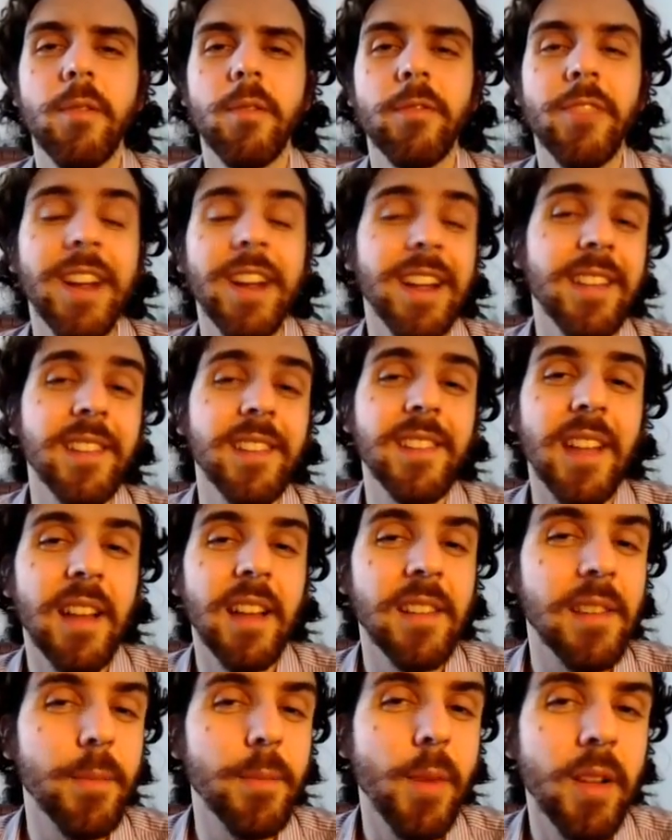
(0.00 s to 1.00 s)

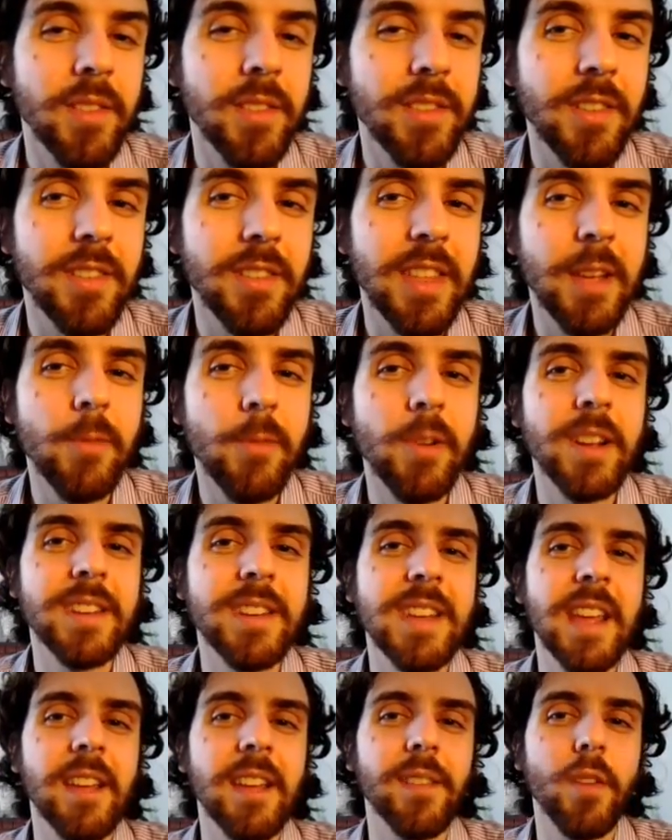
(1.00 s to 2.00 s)
Frankenstein's monster thing where he
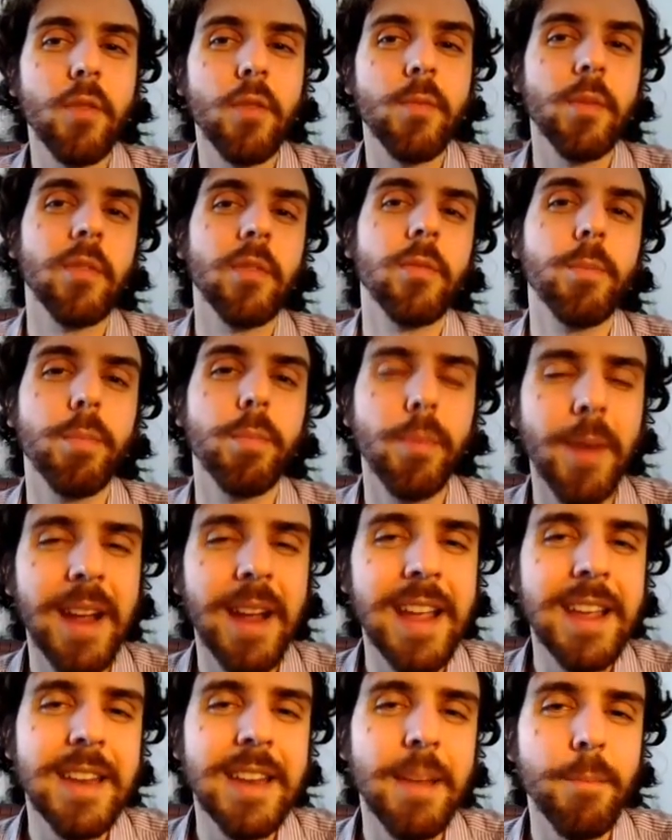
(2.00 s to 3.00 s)
takes Homer's
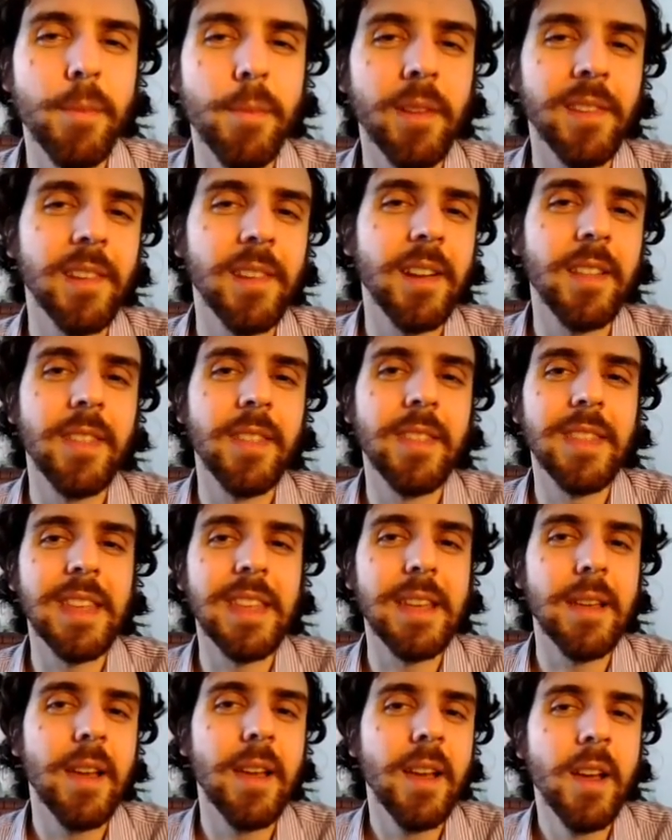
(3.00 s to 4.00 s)
brain and puts it in
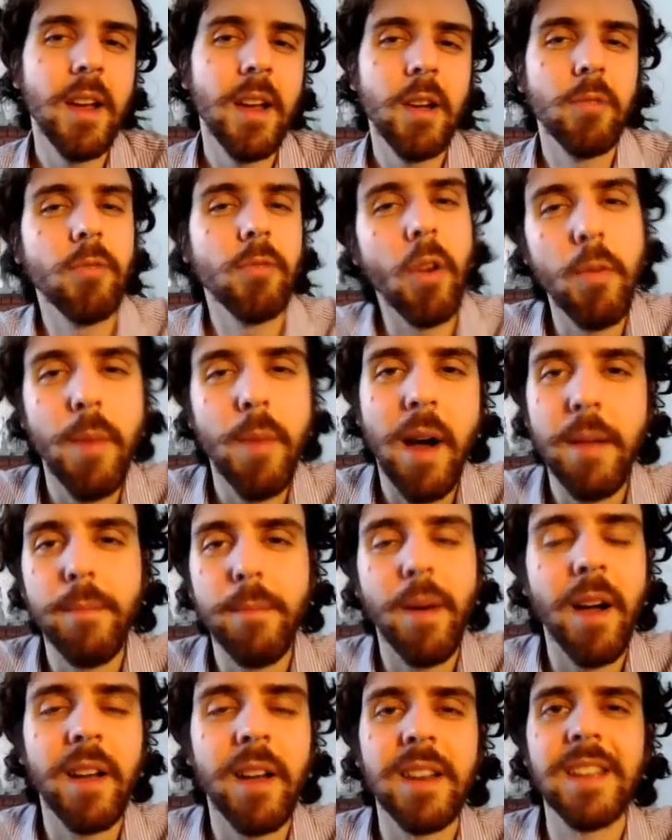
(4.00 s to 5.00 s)
the
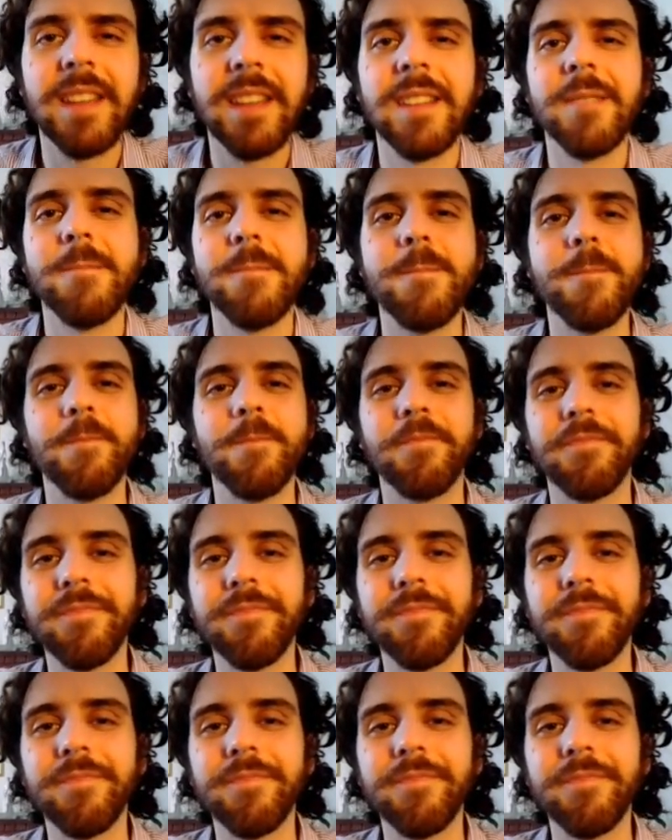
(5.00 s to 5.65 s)
robot body.